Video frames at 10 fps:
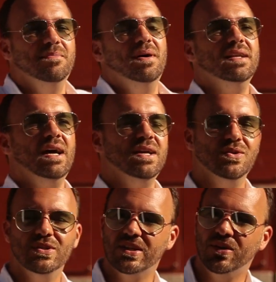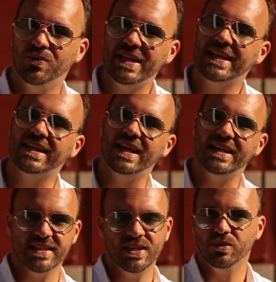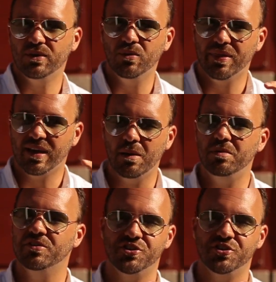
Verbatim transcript: but I use it on wedding days and with couple